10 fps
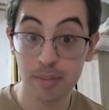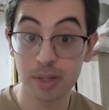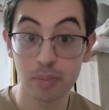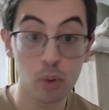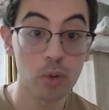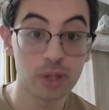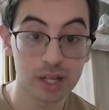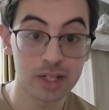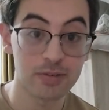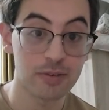to be pulled
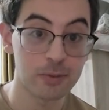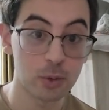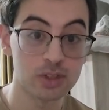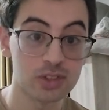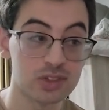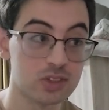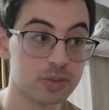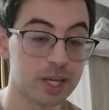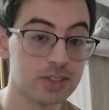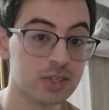on different forces in
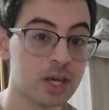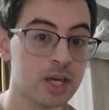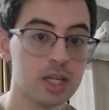space.